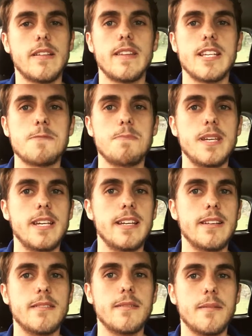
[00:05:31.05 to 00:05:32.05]
There's
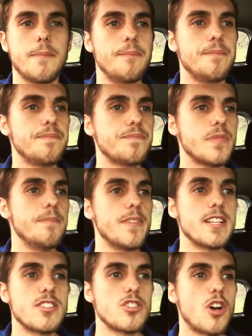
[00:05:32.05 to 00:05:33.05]
been,
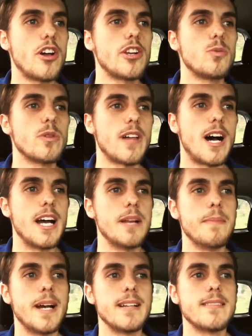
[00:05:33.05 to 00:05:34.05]
it started with
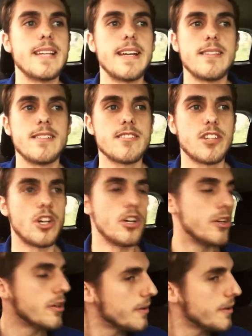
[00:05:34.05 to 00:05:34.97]
Iron Man 10 years ago.